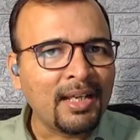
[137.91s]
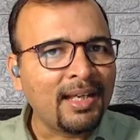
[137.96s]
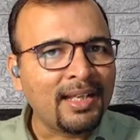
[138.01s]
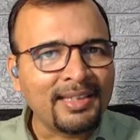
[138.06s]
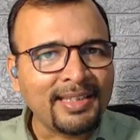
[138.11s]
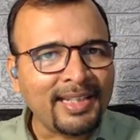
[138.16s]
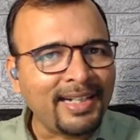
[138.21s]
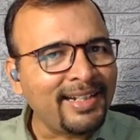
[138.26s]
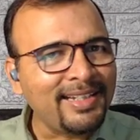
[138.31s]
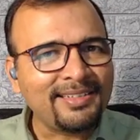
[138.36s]

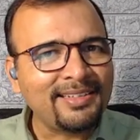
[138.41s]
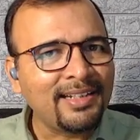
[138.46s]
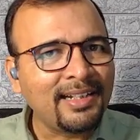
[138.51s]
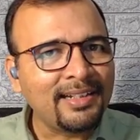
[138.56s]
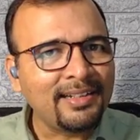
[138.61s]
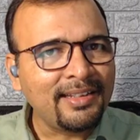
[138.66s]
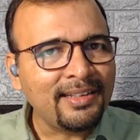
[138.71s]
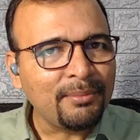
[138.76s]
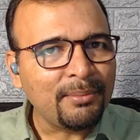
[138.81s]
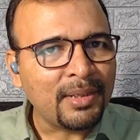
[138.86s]
that is
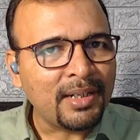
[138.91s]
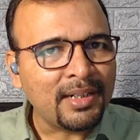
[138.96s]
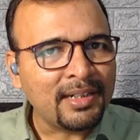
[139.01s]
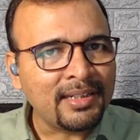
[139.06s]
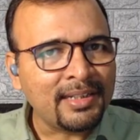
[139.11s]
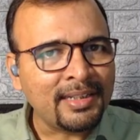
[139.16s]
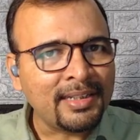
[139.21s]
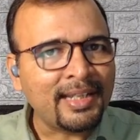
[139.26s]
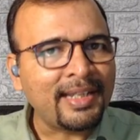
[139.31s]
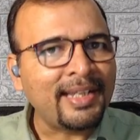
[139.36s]
nothing but
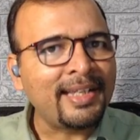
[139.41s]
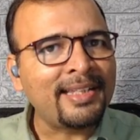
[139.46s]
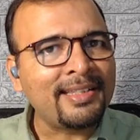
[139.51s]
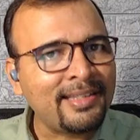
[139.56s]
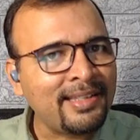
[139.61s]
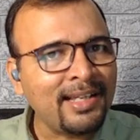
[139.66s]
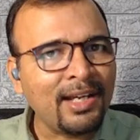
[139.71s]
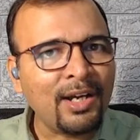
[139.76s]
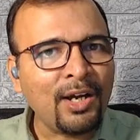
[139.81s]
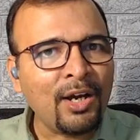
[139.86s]
the
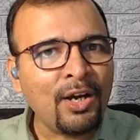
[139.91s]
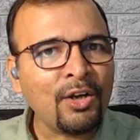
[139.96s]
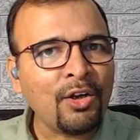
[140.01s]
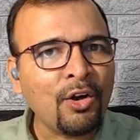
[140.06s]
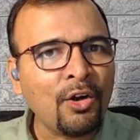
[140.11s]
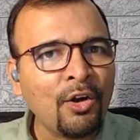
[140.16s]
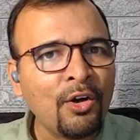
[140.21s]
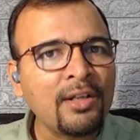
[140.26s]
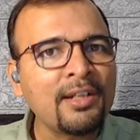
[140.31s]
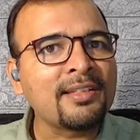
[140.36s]
SAR
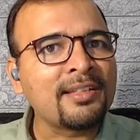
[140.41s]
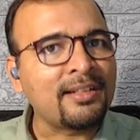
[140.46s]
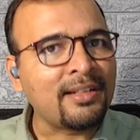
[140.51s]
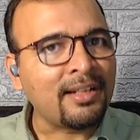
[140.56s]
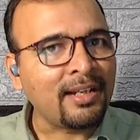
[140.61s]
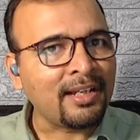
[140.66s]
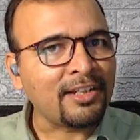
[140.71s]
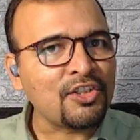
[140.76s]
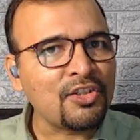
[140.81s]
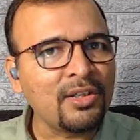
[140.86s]
or
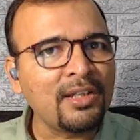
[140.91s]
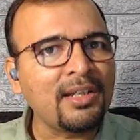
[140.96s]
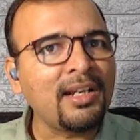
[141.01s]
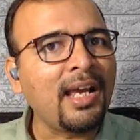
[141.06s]
structure